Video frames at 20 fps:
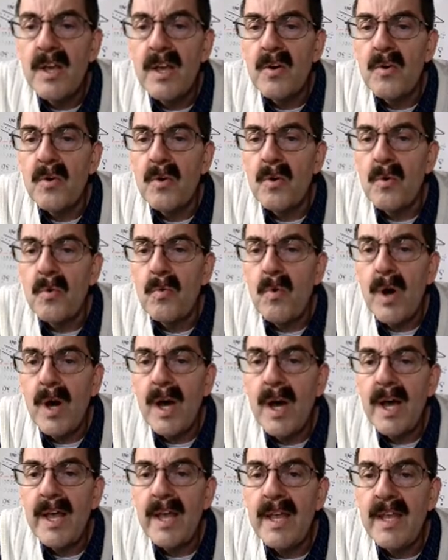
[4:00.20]
Go to
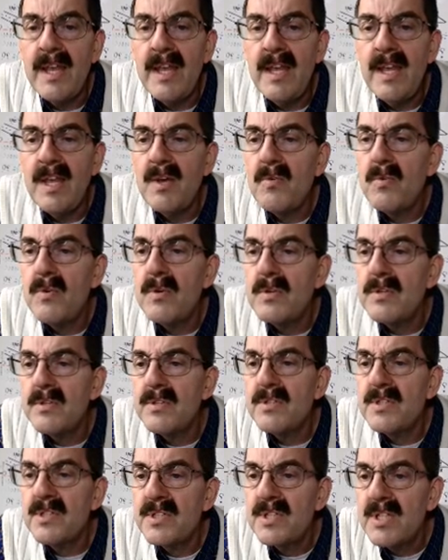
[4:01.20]
y
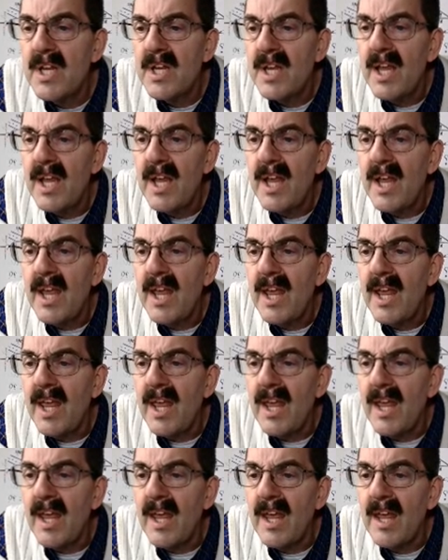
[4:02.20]
equals,
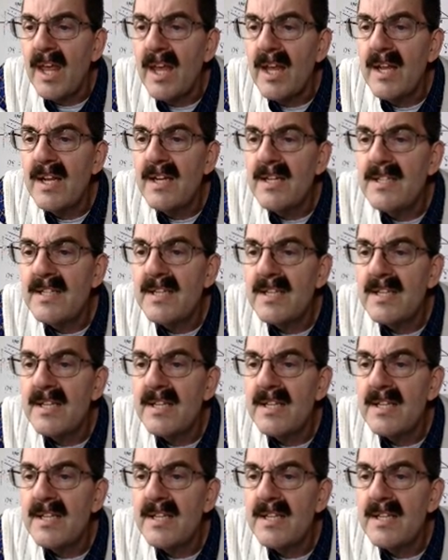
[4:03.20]
and